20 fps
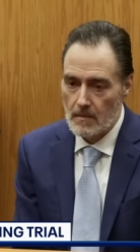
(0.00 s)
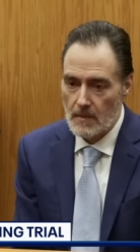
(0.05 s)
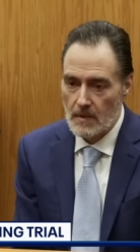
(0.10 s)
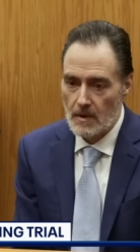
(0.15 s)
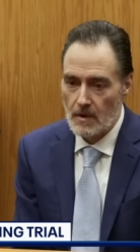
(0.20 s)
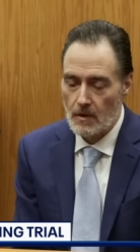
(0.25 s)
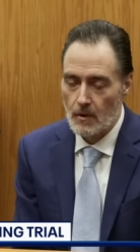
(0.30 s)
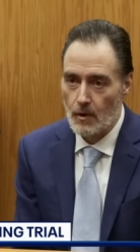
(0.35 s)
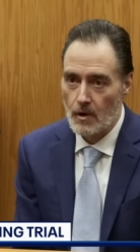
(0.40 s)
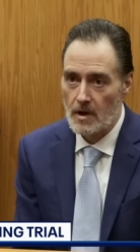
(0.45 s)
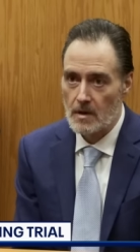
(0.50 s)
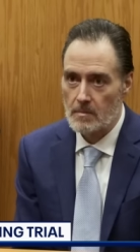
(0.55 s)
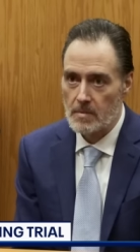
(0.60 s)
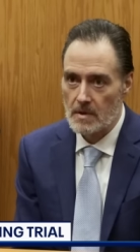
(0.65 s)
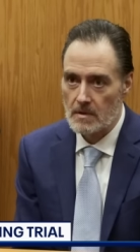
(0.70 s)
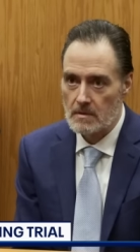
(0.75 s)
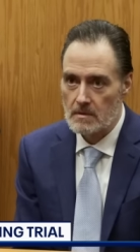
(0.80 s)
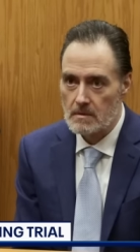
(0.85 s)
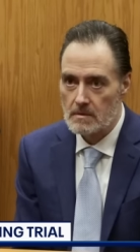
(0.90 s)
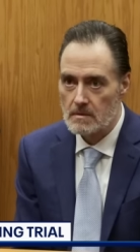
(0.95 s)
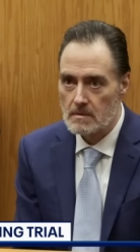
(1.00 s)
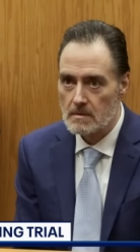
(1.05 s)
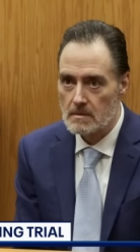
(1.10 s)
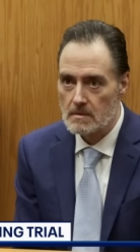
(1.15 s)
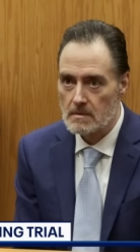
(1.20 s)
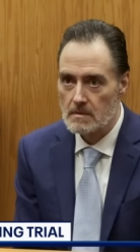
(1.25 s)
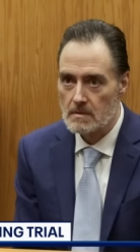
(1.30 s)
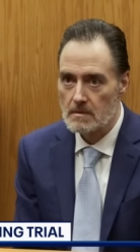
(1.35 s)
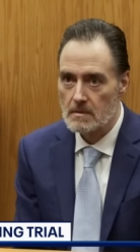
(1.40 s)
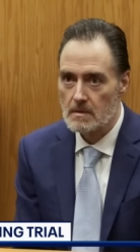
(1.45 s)
Horrible.
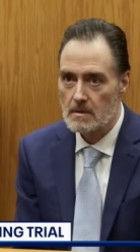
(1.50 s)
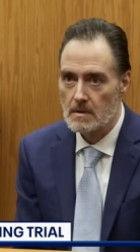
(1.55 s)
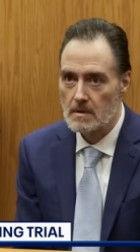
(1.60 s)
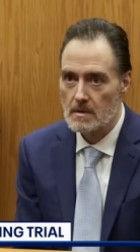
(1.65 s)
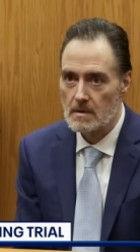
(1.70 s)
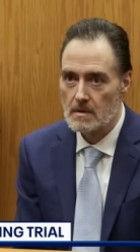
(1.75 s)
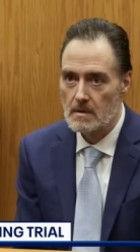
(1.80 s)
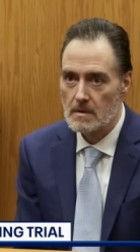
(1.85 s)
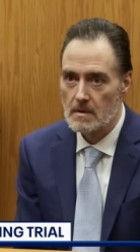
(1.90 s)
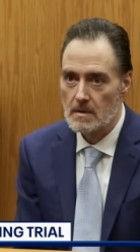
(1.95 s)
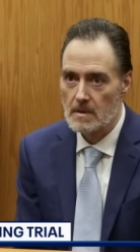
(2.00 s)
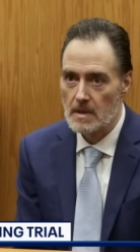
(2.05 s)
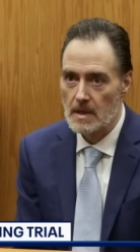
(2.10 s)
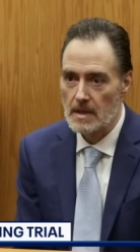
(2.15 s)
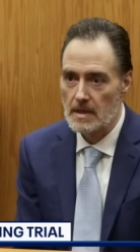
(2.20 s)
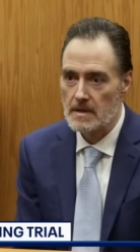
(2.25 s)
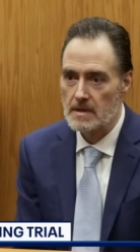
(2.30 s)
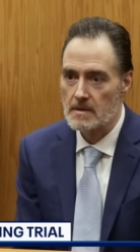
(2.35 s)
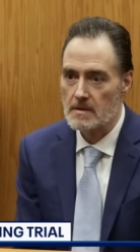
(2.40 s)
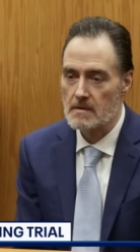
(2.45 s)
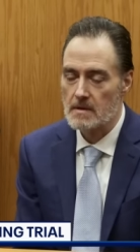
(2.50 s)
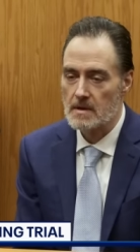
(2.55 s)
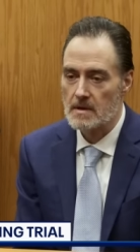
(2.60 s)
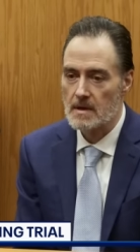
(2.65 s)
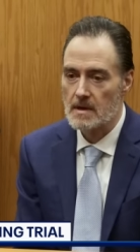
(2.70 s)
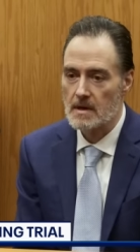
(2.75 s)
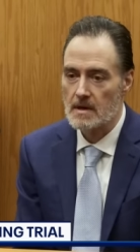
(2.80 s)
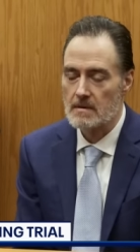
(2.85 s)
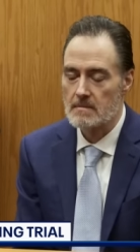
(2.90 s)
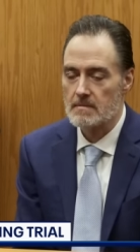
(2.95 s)
Okay. They, they
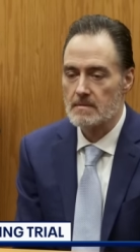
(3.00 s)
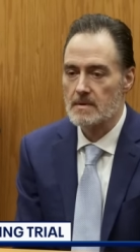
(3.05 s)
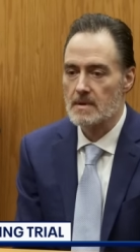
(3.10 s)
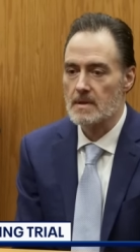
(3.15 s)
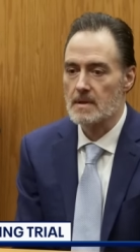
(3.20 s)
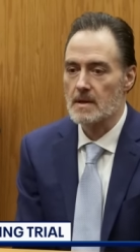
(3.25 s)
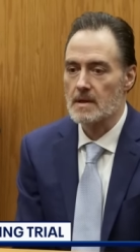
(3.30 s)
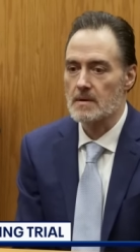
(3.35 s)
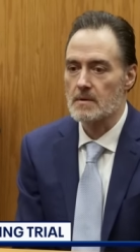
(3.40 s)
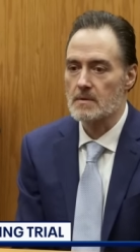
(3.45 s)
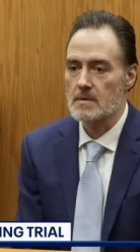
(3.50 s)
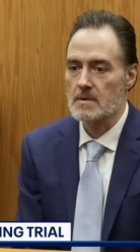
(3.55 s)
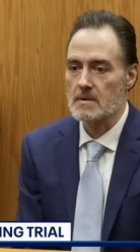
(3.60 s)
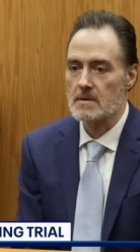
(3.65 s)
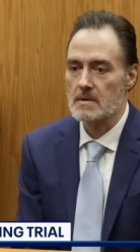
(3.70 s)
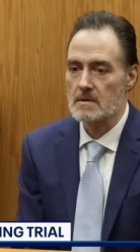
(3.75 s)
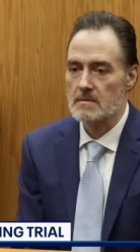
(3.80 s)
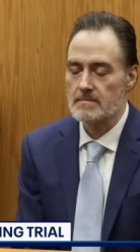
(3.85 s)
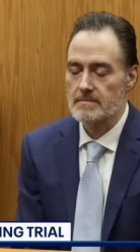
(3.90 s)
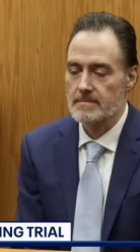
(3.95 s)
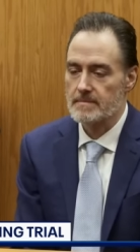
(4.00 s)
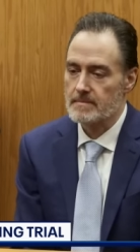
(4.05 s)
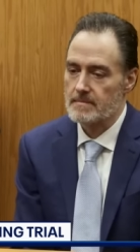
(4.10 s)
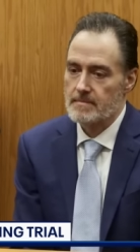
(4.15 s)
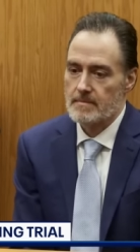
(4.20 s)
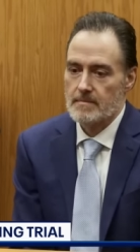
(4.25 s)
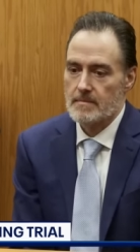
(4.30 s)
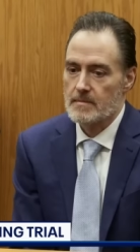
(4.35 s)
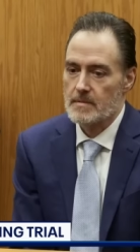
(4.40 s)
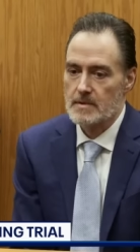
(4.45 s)
were they were
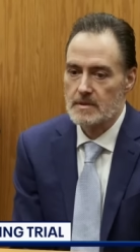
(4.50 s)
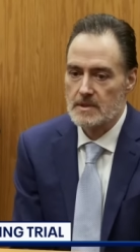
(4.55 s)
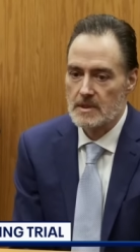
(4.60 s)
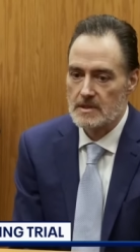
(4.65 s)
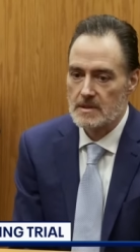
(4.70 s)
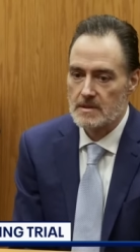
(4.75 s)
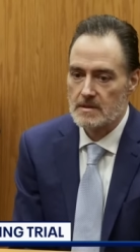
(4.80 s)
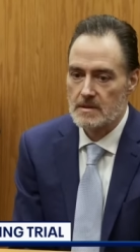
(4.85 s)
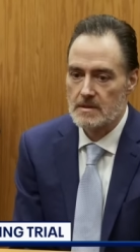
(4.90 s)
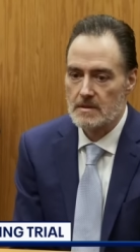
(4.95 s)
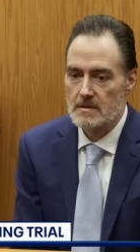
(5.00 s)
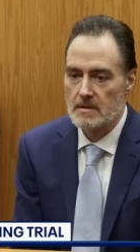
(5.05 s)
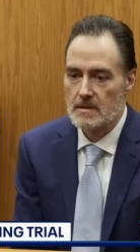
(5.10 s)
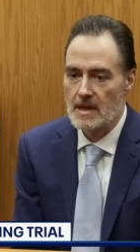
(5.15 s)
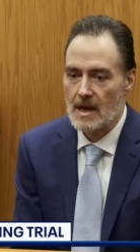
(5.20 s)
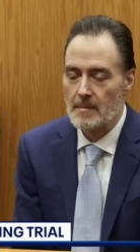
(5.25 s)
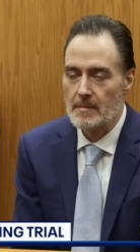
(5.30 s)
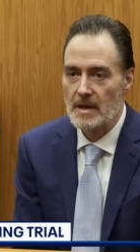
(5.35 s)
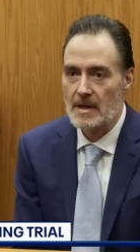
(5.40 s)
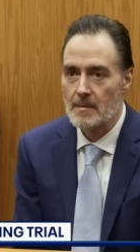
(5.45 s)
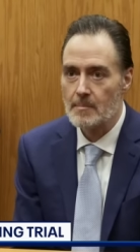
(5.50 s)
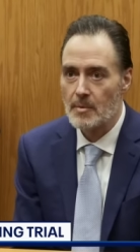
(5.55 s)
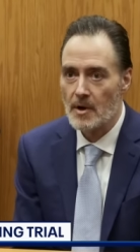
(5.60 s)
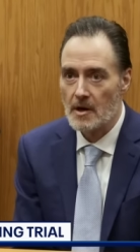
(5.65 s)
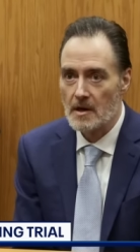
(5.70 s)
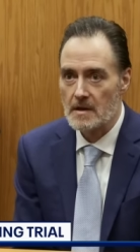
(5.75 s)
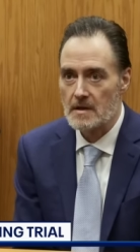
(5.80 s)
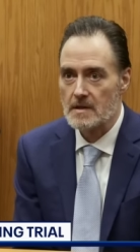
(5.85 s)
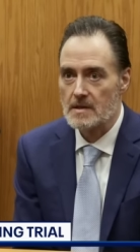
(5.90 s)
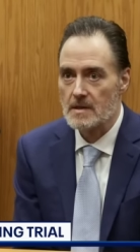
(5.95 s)
just coming
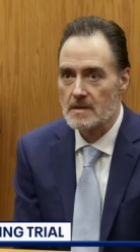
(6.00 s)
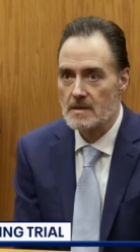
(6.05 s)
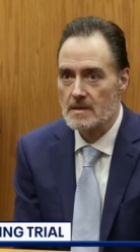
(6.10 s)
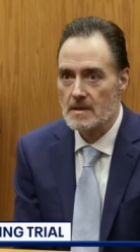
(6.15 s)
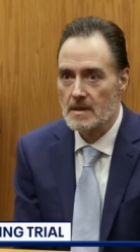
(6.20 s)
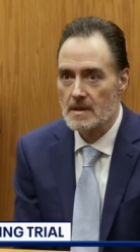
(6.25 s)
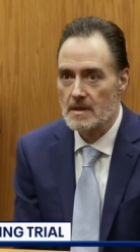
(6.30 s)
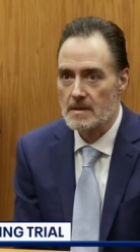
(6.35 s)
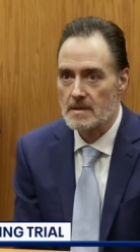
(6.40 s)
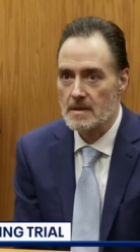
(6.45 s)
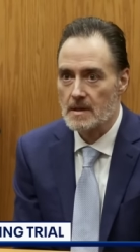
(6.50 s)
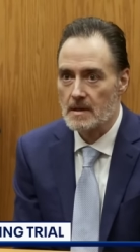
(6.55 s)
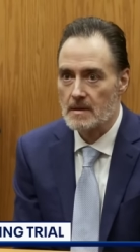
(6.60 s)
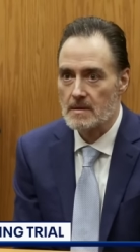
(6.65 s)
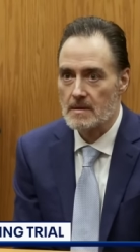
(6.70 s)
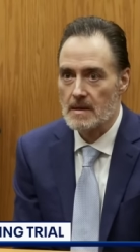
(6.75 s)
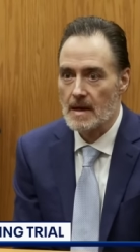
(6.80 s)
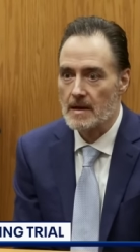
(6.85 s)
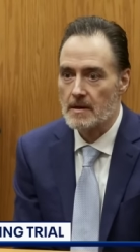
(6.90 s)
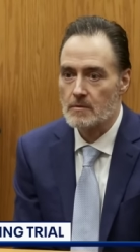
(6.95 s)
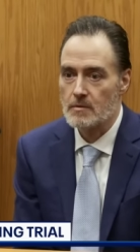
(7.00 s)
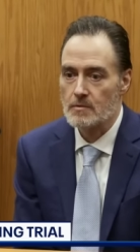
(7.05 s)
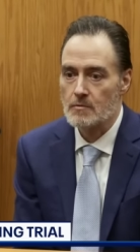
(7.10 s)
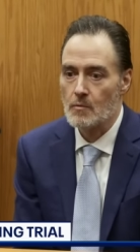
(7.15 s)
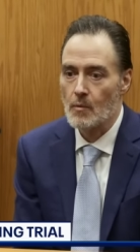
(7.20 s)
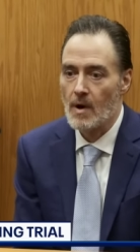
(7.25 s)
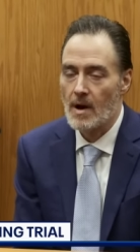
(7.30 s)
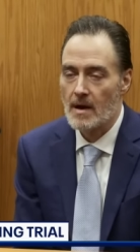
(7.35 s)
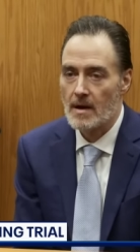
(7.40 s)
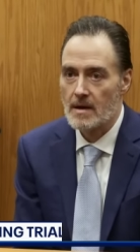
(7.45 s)
apart. They, they I couldn't
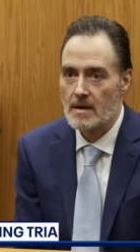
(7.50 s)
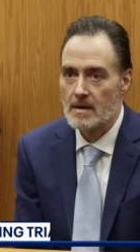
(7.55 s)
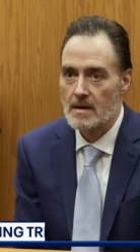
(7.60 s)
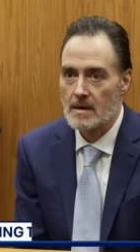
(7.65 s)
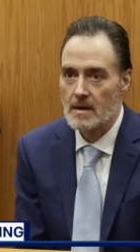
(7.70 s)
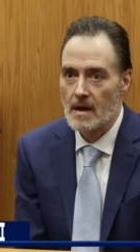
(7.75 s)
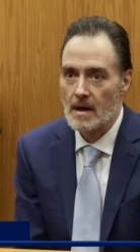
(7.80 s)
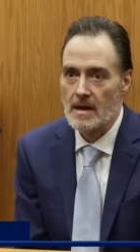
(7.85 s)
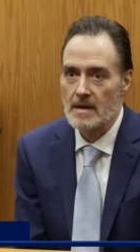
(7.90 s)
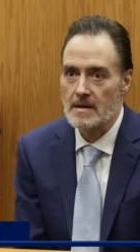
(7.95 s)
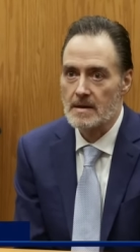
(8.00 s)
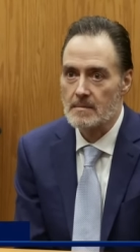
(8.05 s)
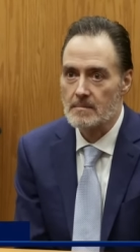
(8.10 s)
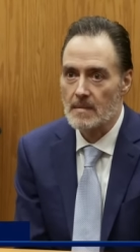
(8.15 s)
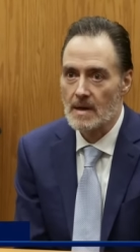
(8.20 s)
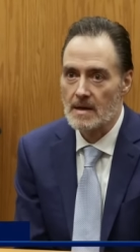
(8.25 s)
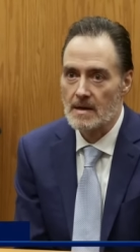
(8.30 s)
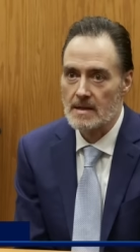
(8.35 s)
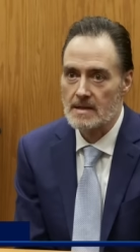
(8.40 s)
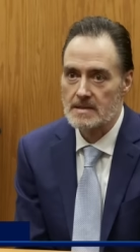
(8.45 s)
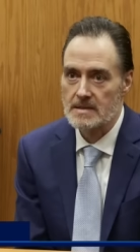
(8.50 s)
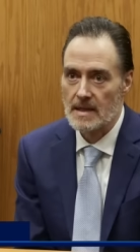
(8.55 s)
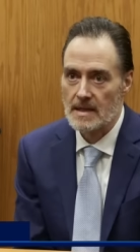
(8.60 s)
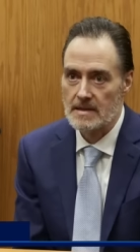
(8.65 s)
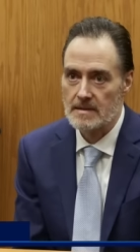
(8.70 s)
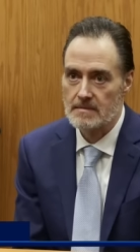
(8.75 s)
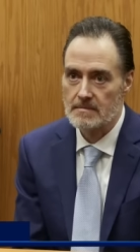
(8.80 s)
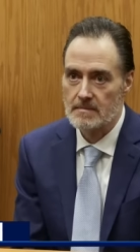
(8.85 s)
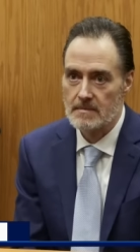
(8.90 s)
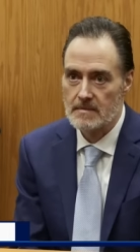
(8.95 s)
walk on them unless
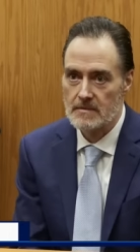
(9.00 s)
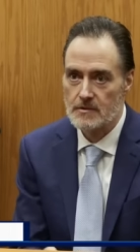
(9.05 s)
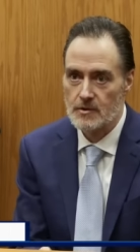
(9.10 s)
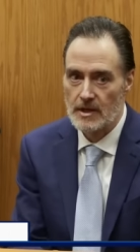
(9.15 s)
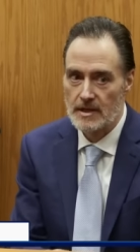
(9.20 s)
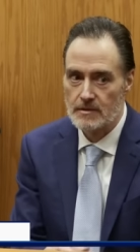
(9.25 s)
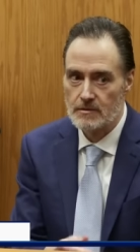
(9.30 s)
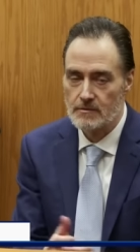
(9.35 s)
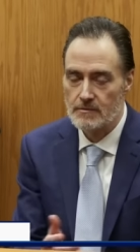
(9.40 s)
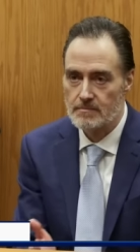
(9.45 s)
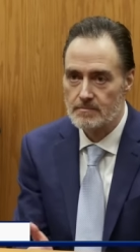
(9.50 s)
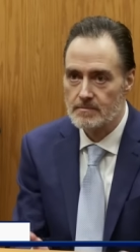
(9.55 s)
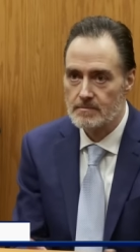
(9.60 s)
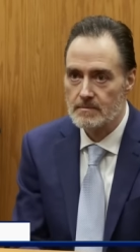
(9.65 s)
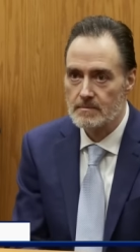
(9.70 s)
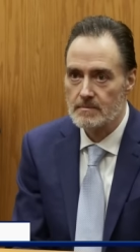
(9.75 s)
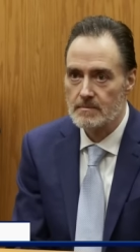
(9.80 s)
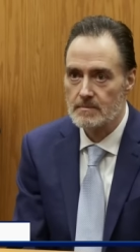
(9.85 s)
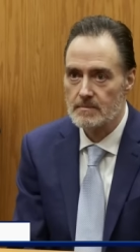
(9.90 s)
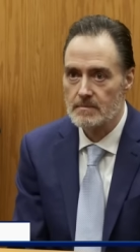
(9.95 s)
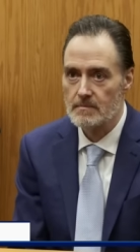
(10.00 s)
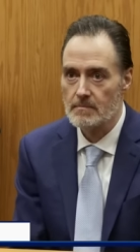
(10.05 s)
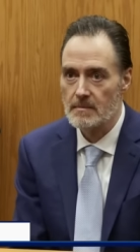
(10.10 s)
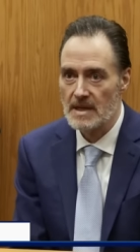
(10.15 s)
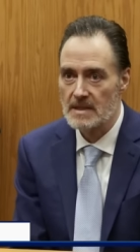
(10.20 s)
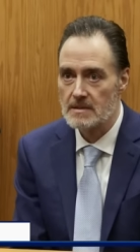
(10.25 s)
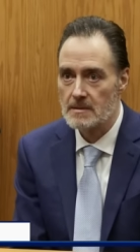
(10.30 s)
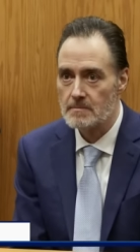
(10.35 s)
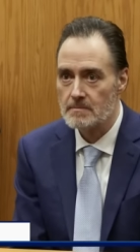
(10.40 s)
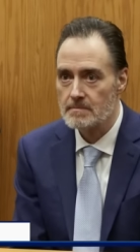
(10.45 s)
I tried to
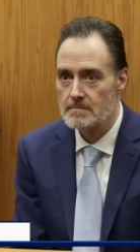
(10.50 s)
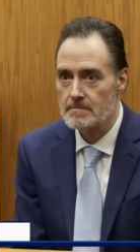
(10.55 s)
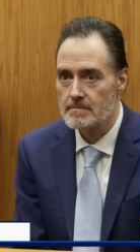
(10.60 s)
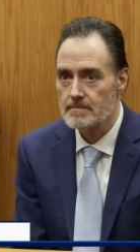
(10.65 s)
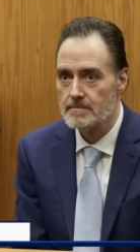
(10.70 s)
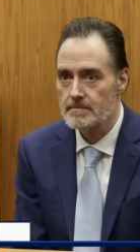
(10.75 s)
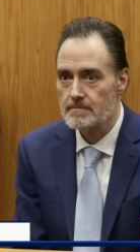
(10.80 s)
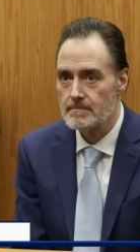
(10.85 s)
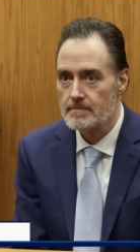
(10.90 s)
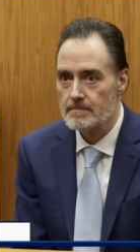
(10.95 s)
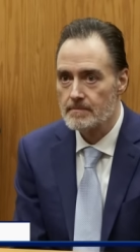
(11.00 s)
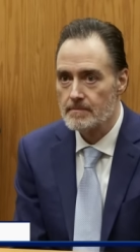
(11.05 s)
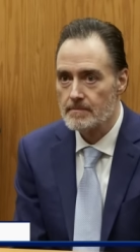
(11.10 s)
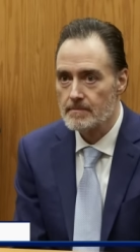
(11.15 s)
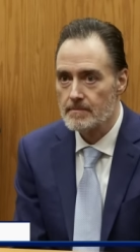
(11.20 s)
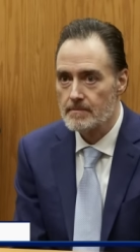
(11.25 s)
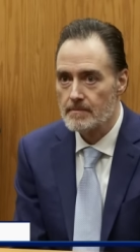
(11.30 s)
mend them. Okay.